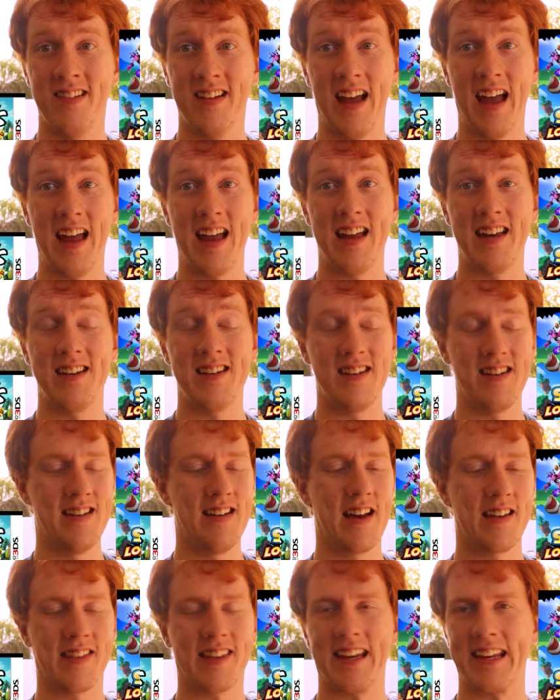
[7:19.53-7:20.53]
and
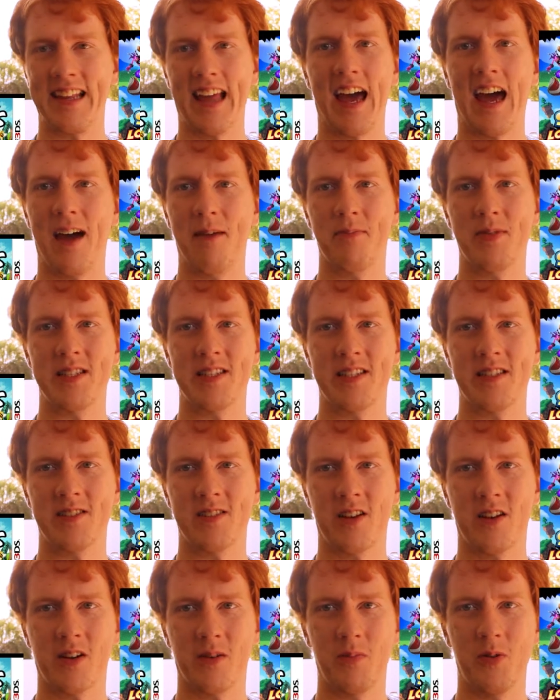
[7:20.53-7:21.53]
nothing that happens in
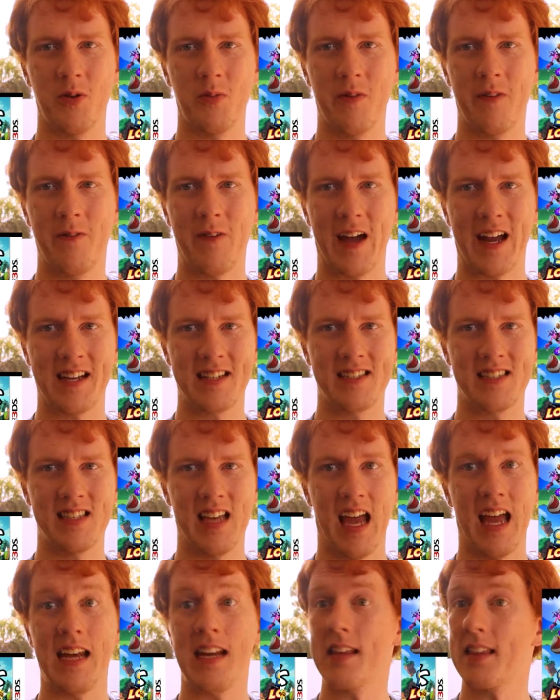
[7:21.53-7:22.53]
Sonic Boom affects
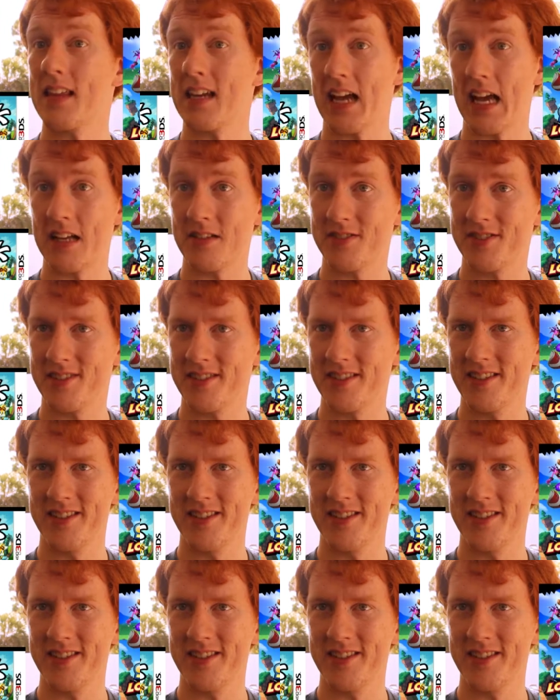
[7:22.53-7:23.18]
anything else.